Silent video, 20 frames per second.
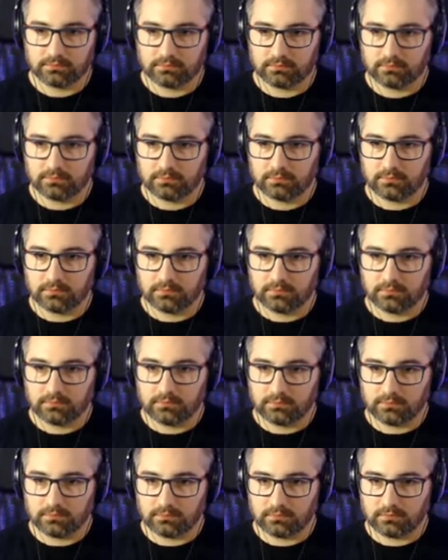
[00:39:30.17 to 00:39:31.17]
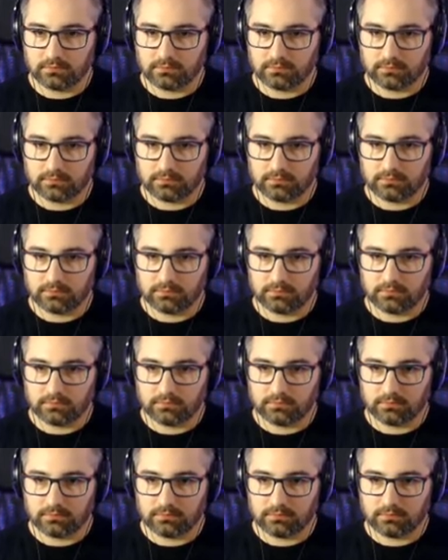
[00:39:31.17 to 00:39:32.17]

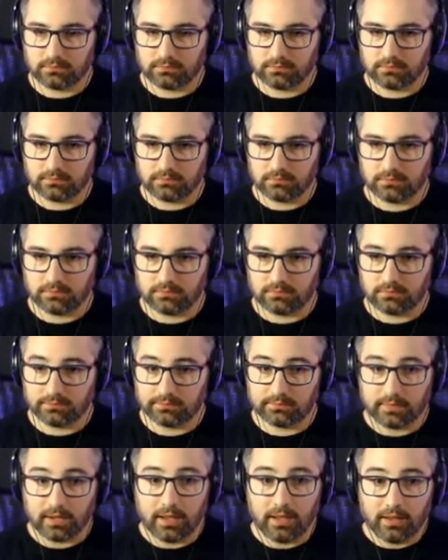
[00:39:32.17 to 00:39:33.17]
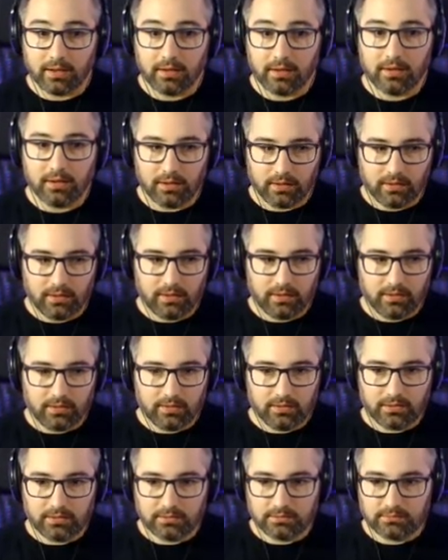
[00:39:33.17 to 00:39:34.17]

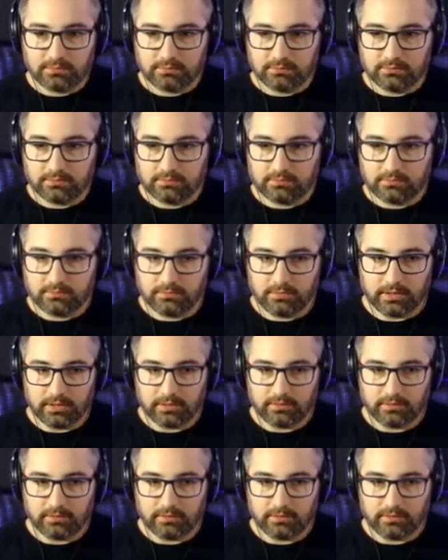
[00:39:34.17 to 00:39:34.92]
[no speech]